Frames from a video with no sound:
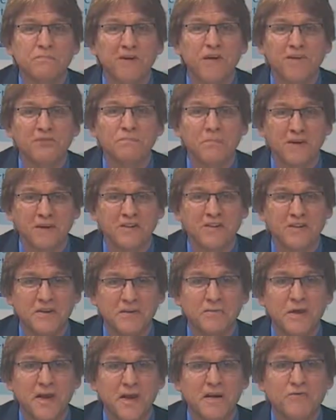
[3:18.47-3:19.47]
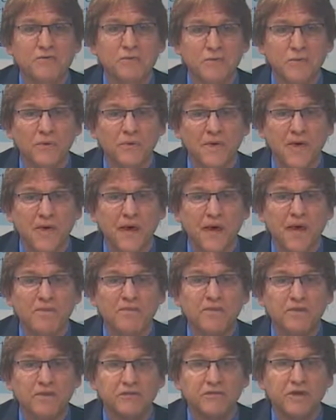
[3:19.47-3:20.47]
expecting them to have? Will they
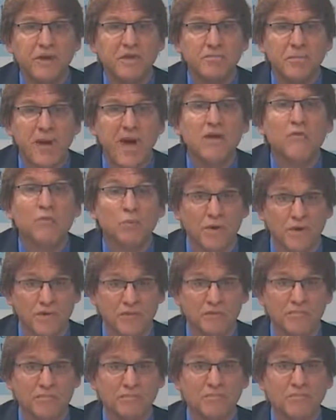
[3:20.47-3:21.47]
have the same bandwidth